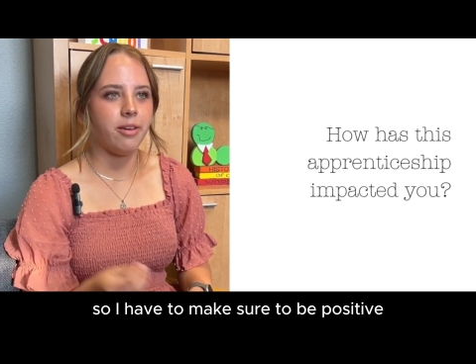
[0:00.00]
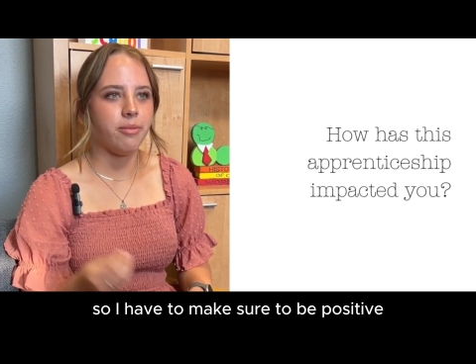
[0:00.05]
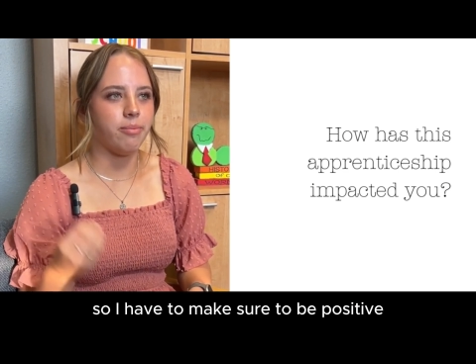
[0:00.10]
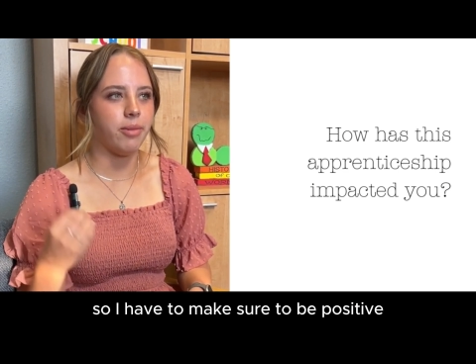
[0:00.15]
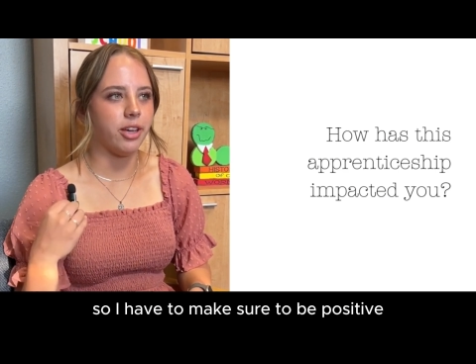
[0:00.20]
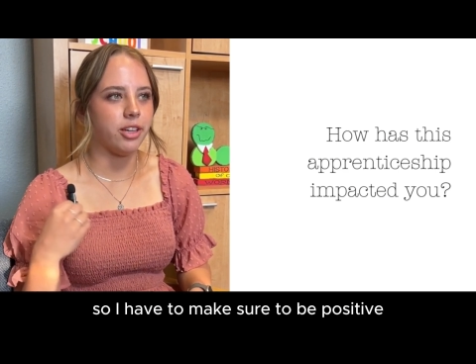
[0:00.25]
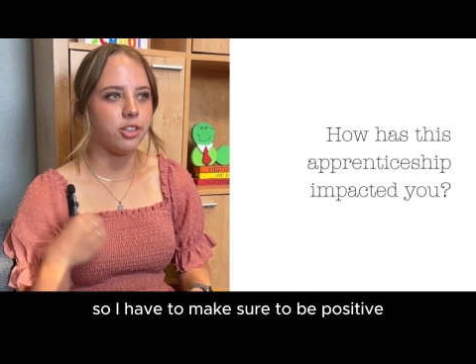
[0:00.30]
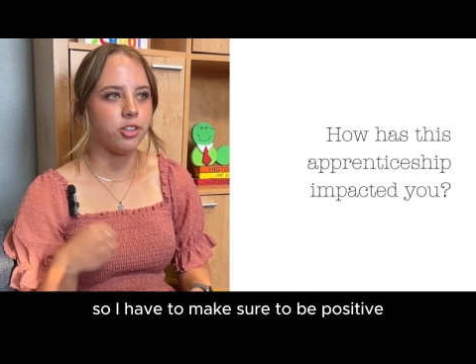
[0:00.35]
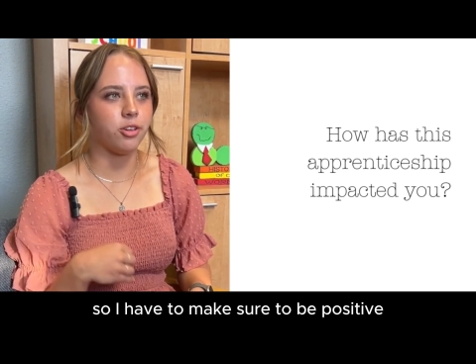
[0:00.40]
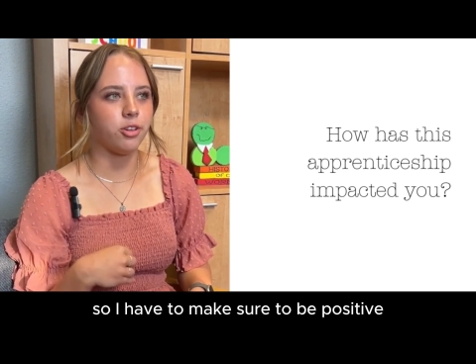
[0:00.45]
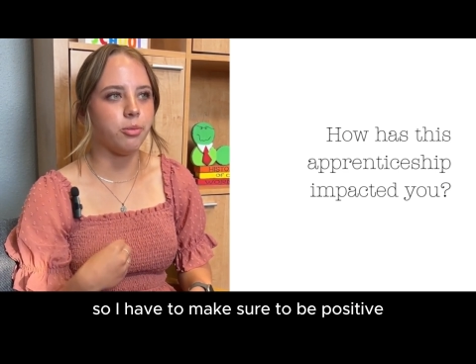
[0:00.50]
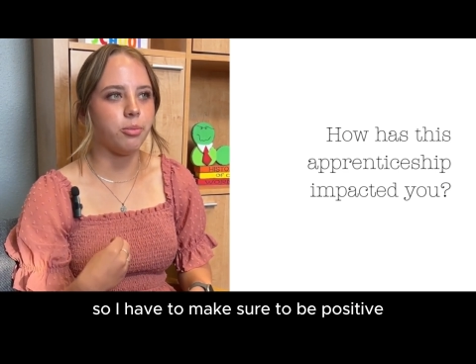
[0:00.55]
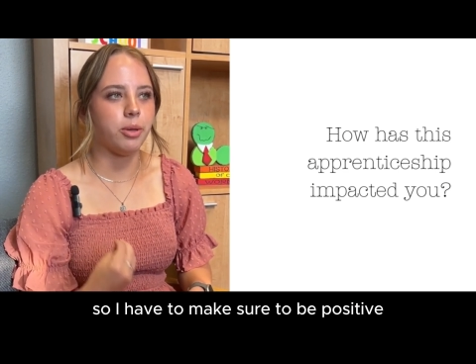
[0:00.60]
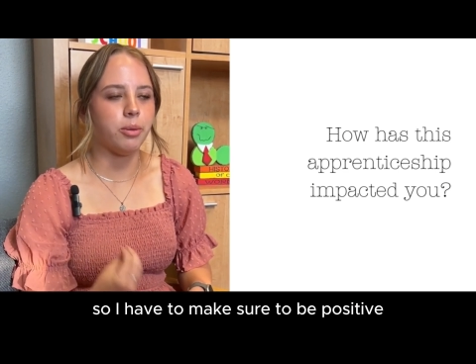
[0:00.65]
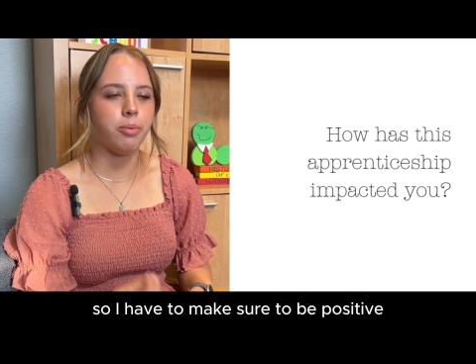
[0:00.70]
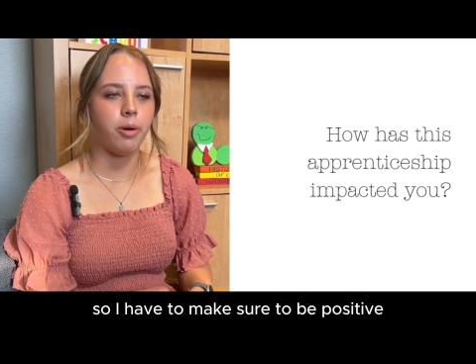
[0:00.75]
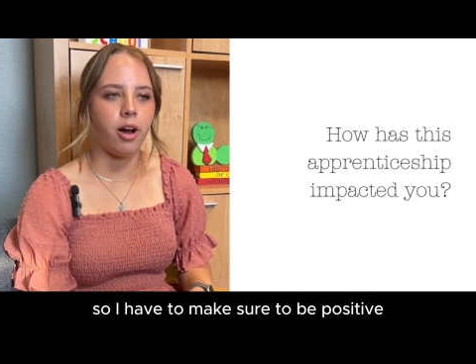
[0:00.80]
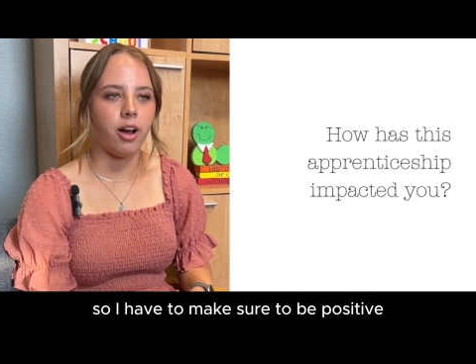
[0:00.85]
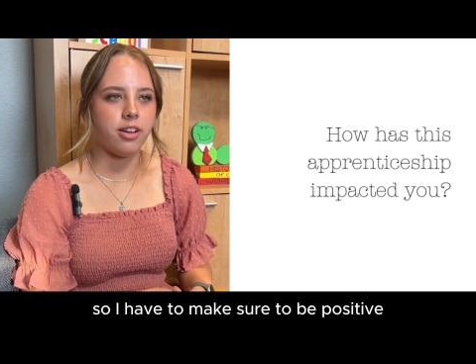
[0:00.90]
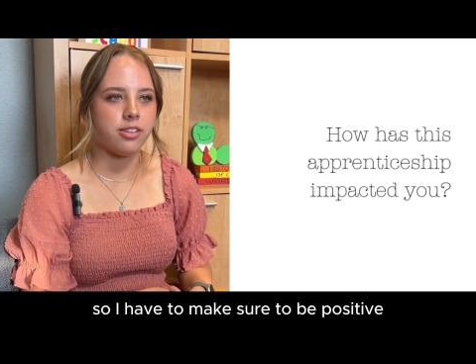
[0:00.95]
make sure to be
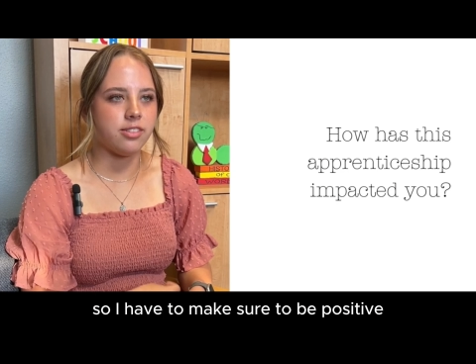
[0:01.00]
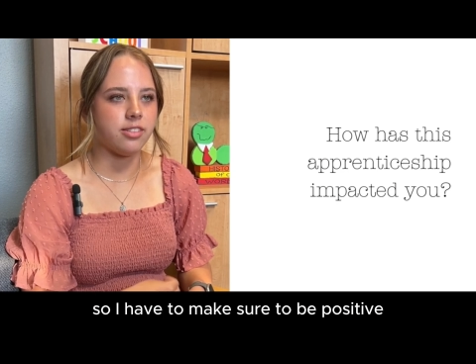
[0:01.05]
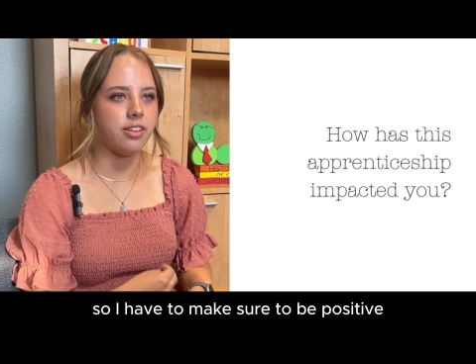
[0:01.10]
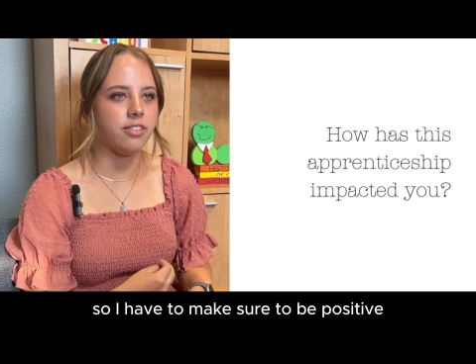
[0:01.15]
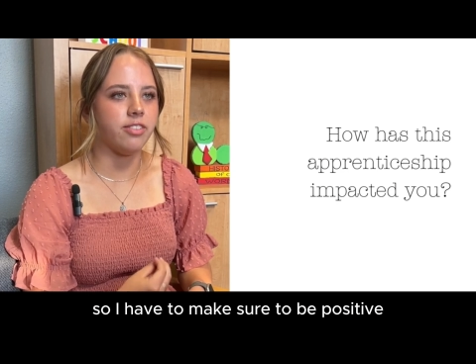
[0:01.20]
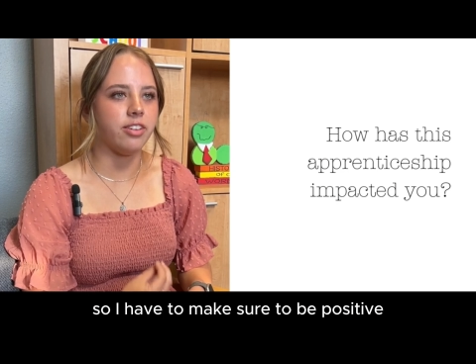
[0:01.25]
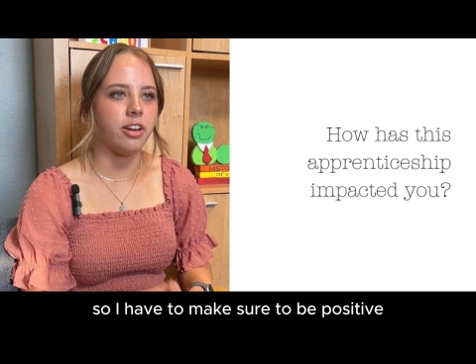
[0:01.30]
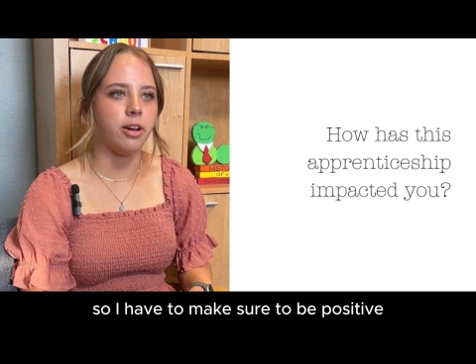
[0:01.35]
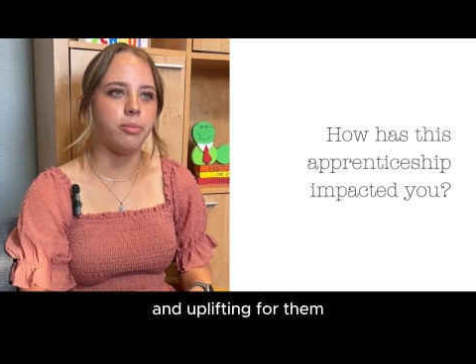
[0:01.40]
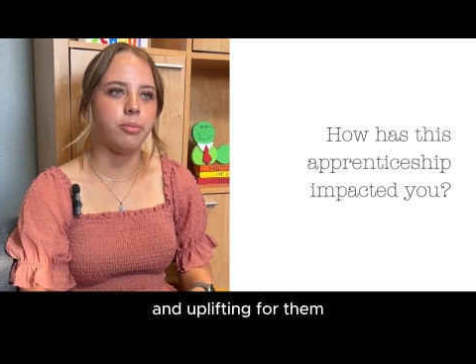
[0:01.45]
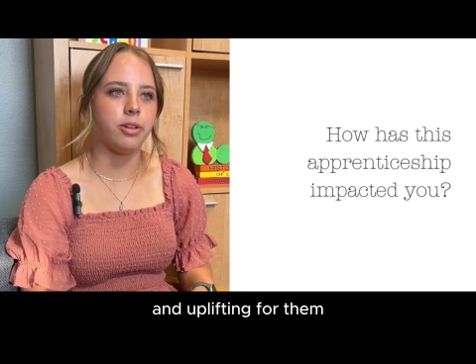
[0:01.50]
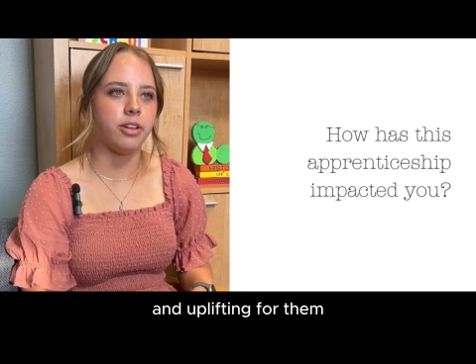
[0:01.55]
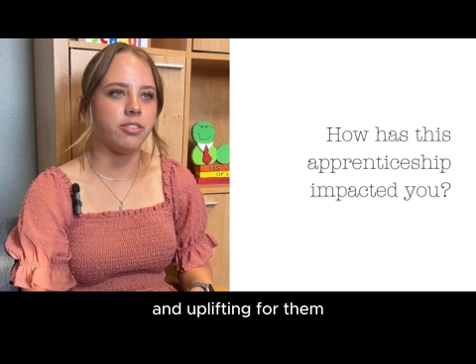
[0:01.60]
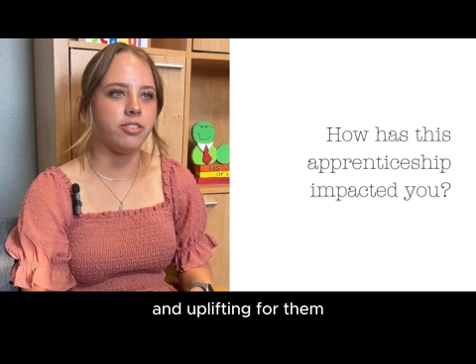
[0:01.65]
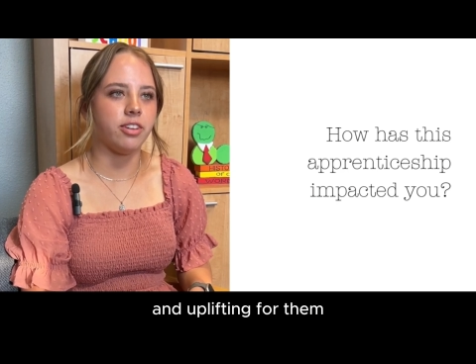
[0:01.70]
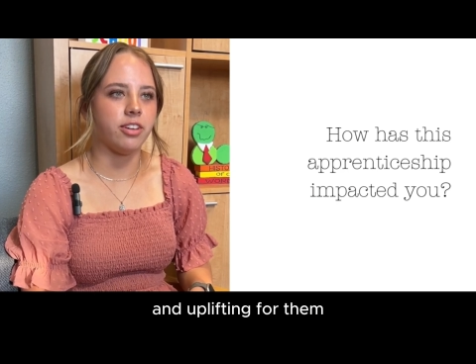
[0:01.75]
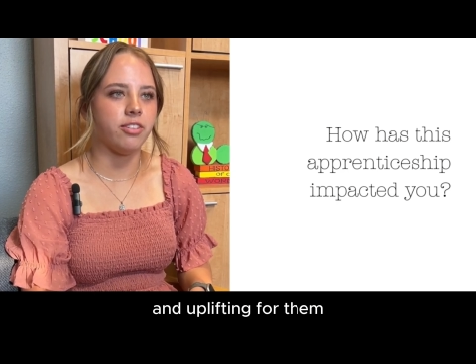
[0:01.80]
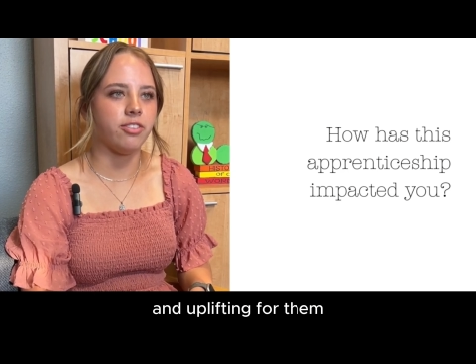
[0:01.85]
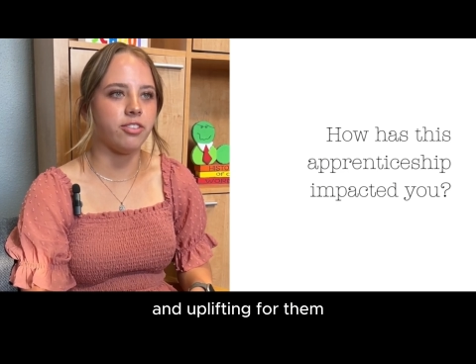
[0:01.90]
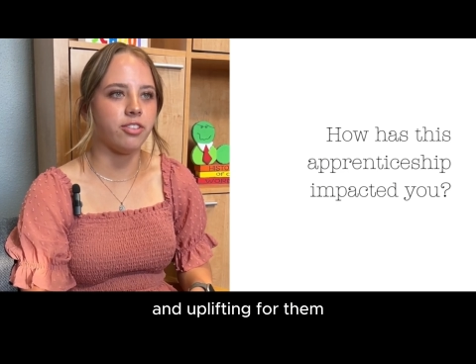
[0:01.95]
positive and
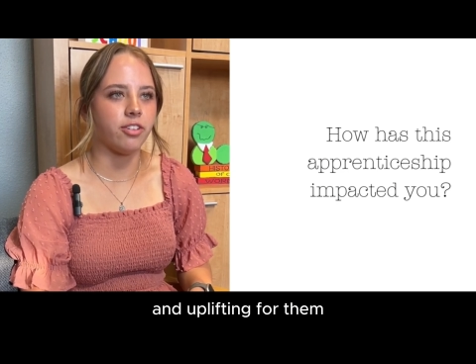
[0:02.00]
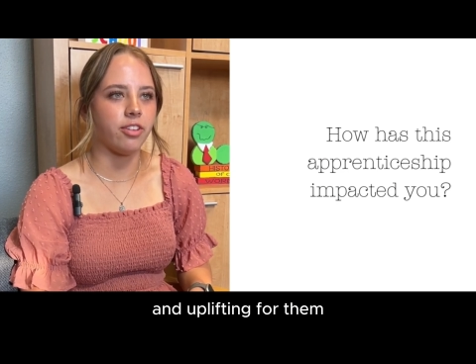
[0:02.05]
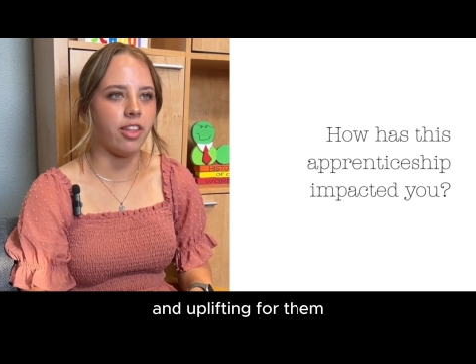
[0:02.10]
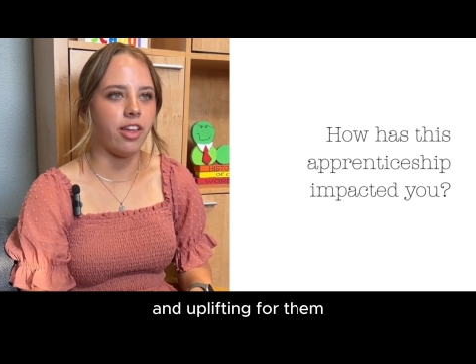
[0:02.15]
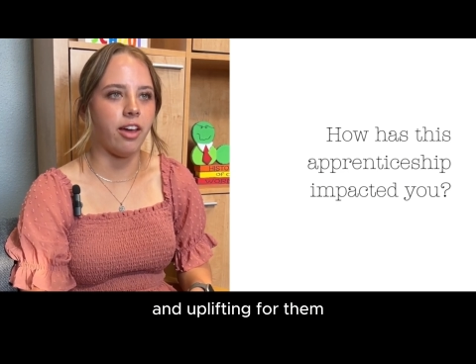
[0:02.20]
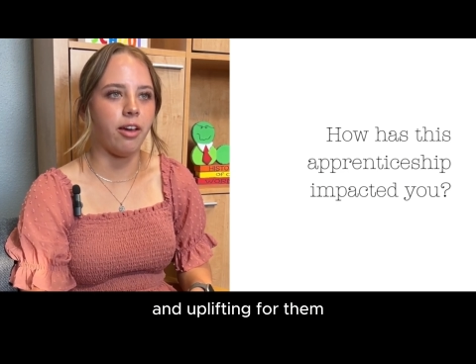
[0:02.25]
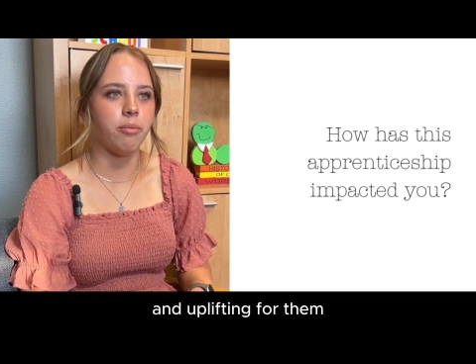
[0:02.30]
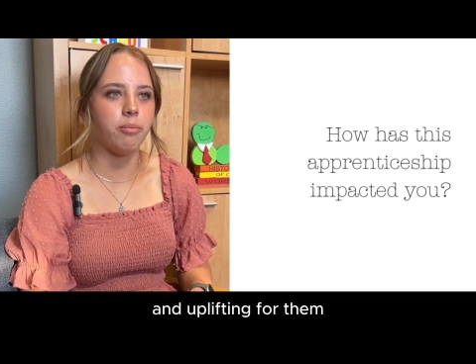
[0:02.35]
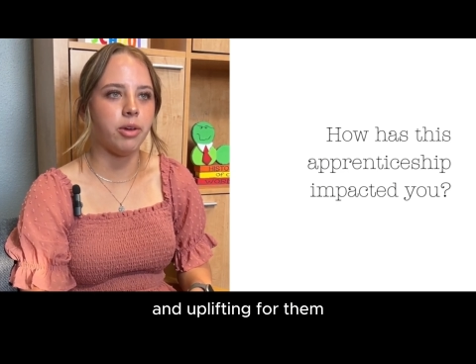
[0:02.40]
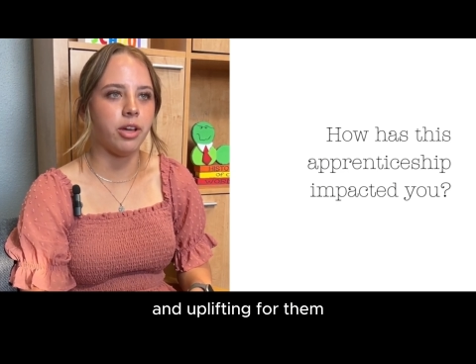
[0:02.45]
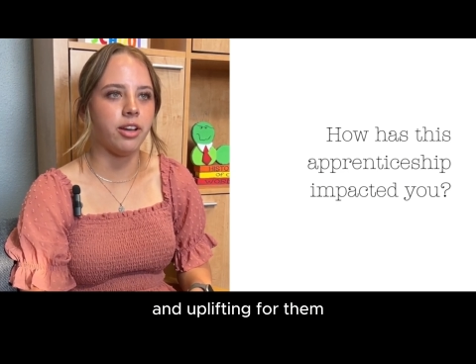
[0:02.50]
uplifting for them.